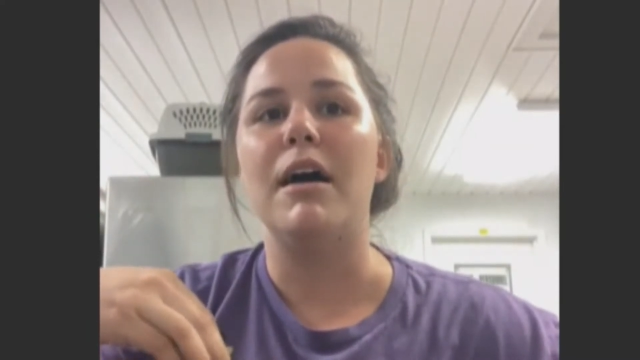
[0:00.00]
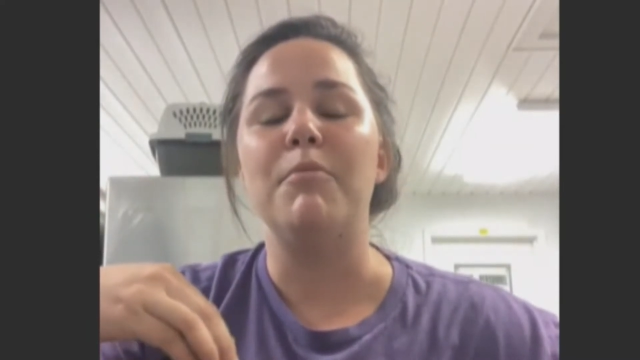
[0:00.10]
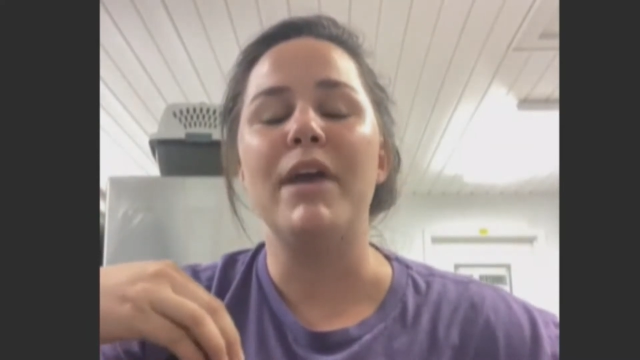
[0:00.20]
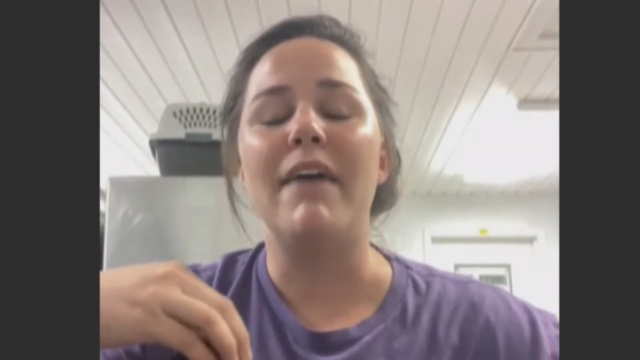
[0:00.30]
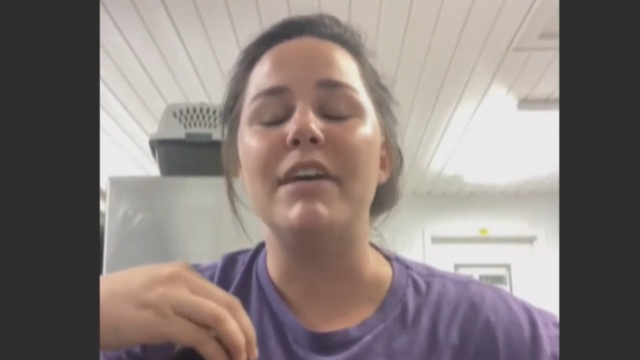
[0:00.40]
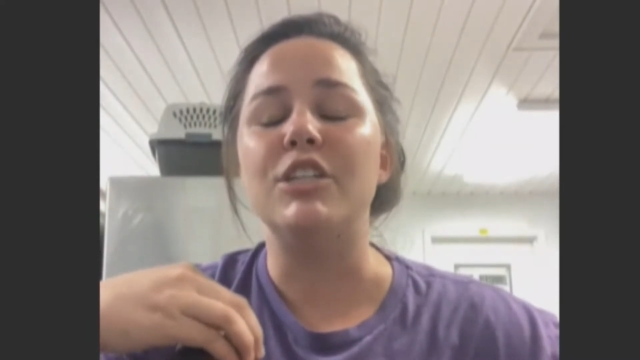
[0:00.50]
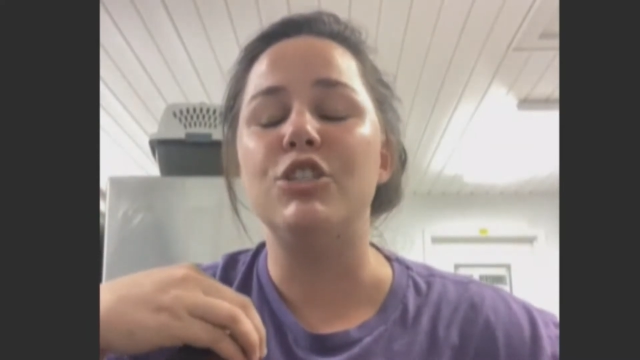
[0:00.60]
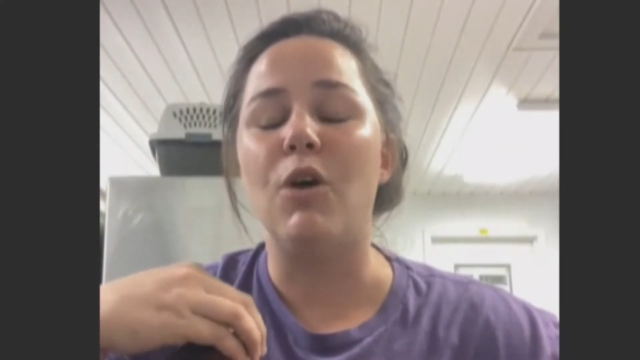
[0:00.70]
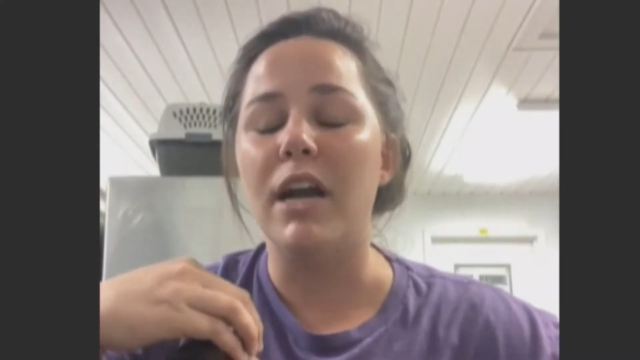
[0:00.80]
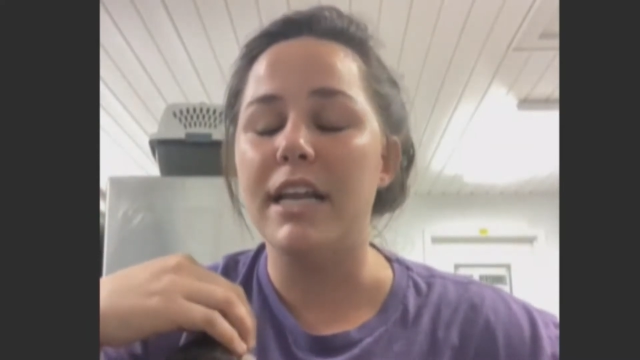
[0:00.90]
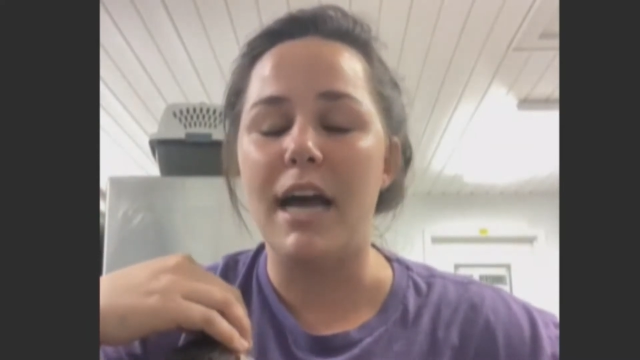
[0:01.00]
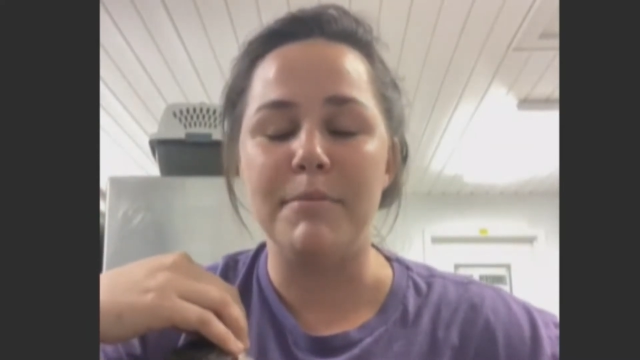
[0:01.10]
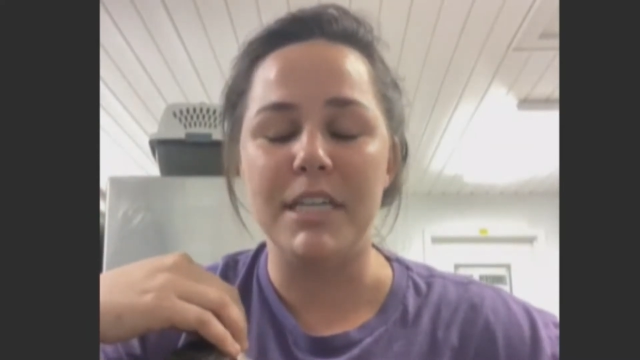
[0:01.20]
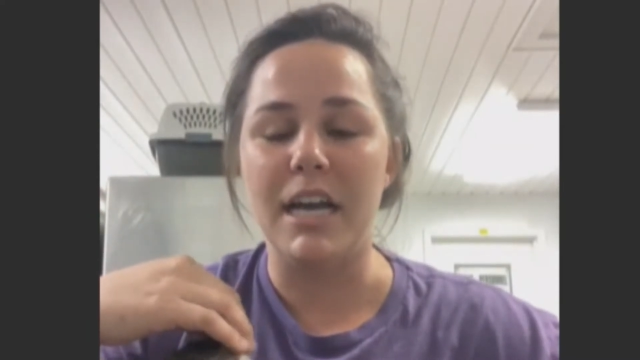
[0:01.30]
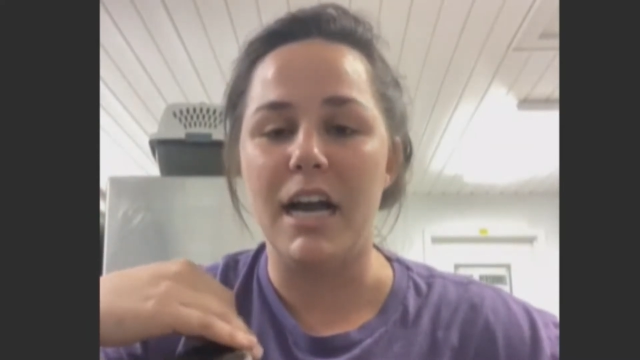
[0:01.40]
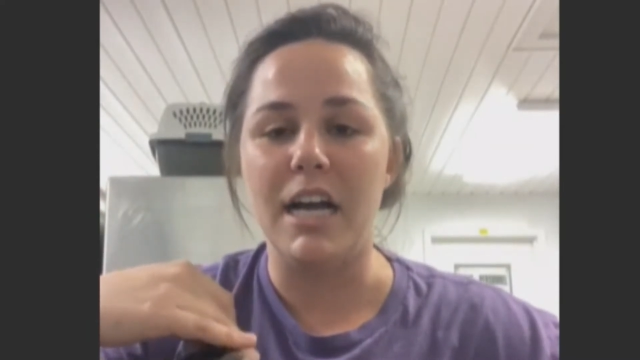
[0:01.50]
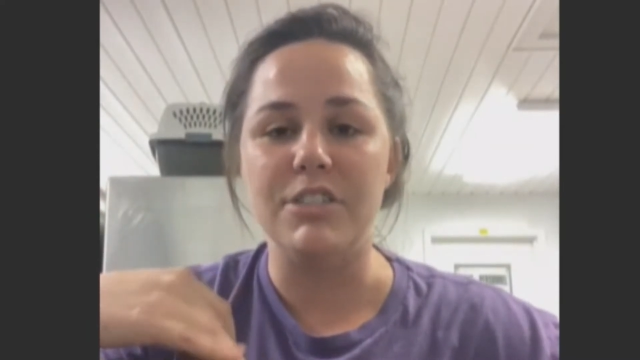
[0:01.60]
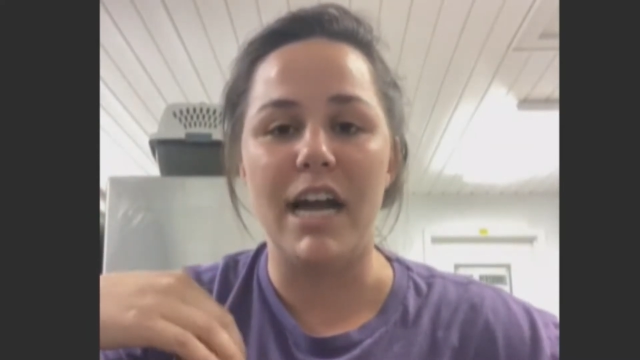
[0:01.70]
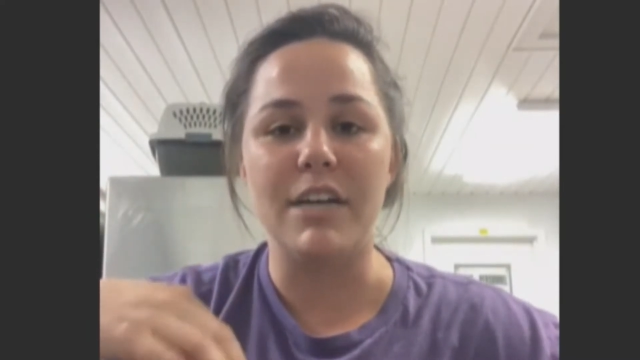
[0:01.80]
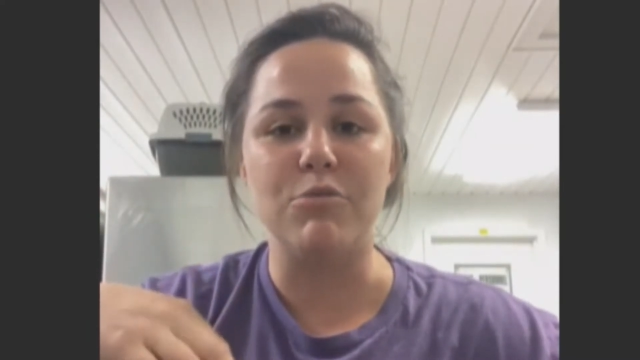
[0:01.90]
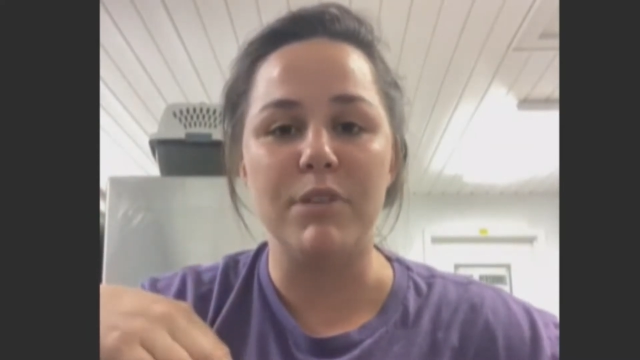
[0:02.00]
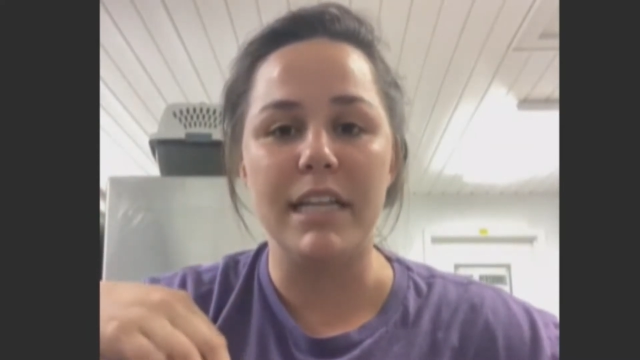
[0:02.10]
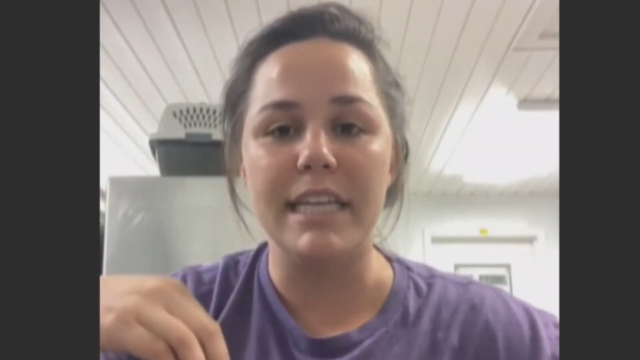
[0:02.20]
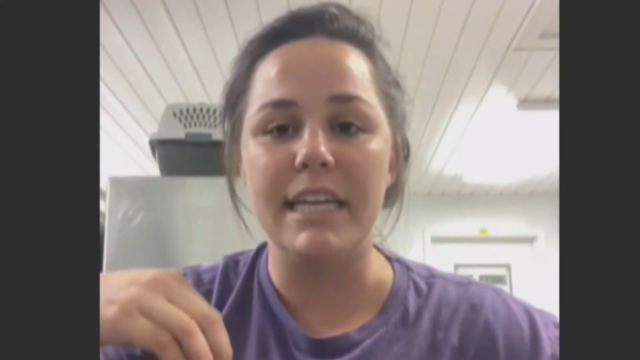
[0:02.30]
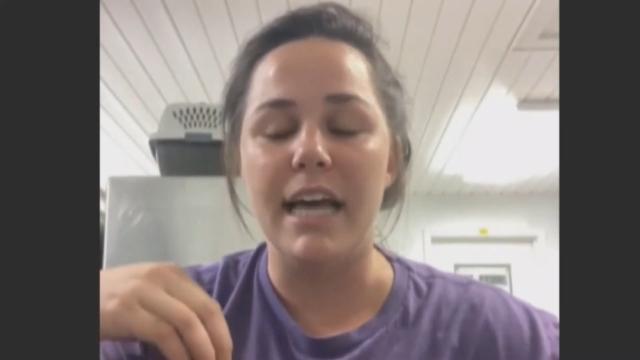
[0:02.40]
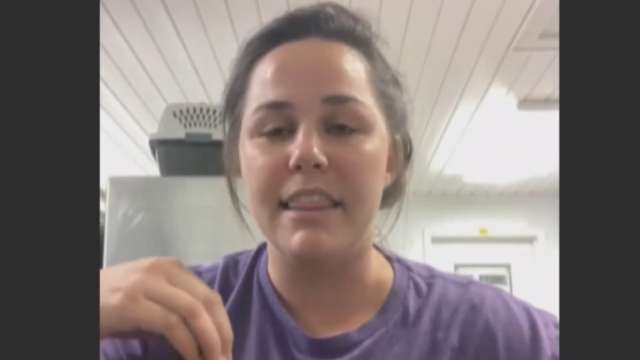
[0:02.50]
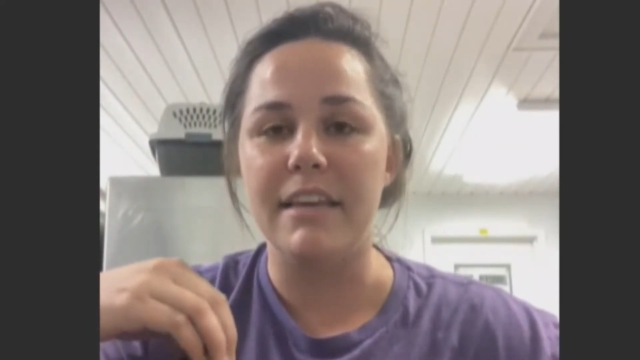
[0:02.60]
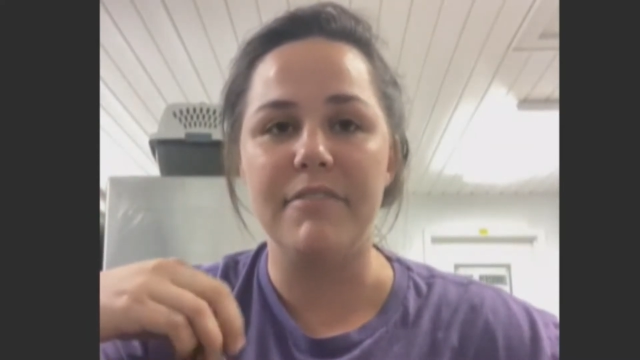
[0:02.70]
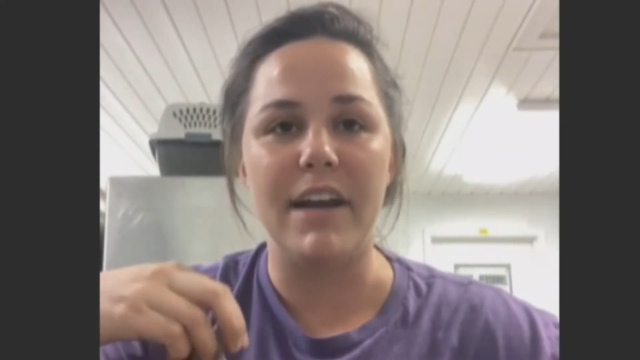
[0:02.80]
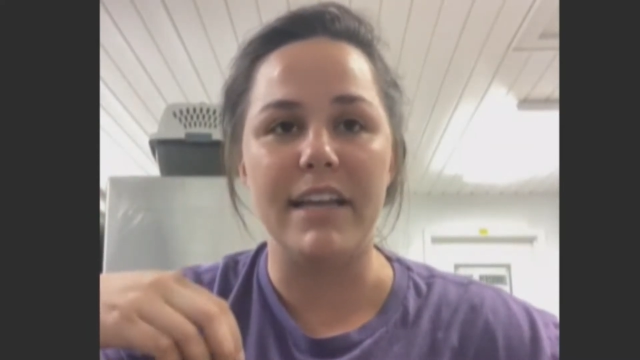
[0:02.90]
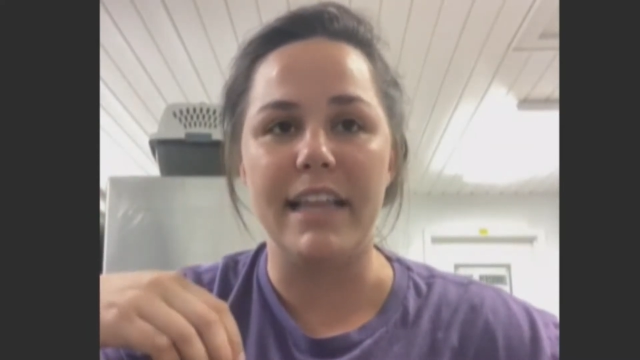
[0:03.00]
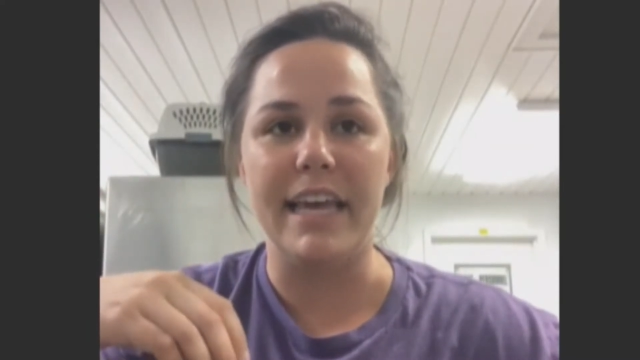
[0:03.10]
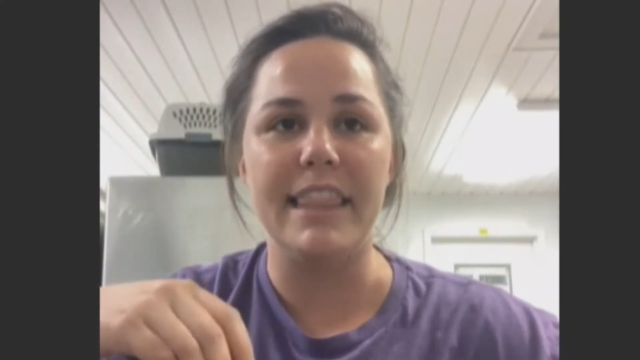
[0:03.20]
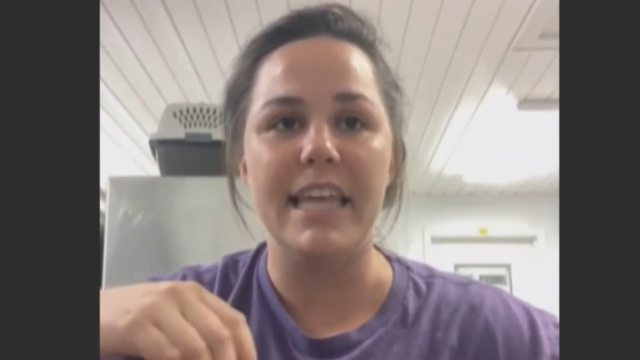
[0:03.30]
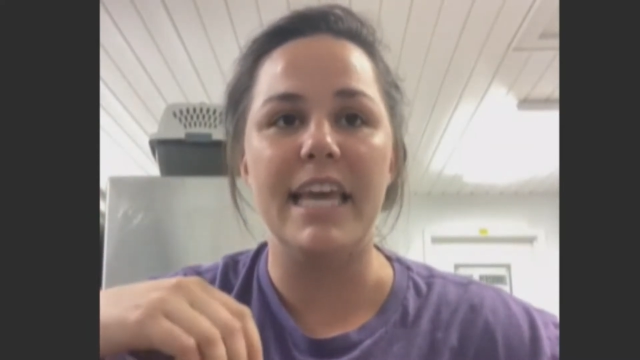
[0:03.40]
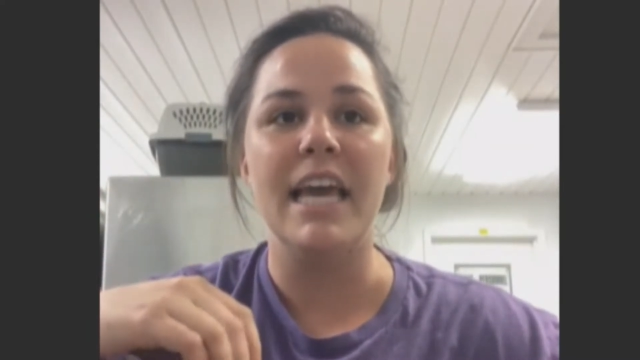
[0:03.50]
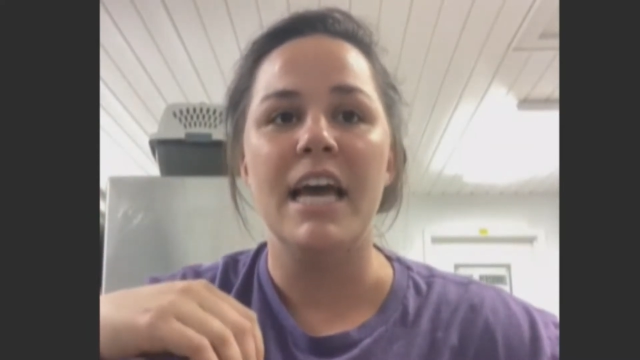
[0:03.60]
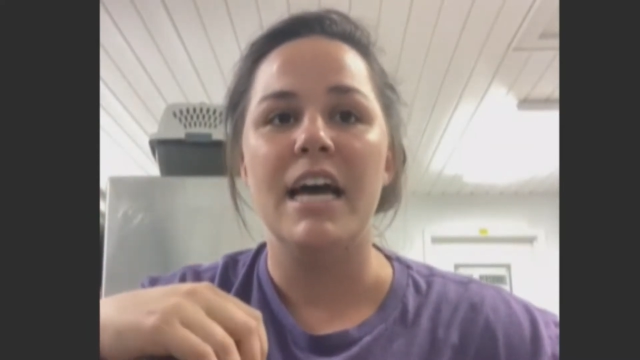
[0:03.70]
We have a short adoption contract, really nothing very lengthy,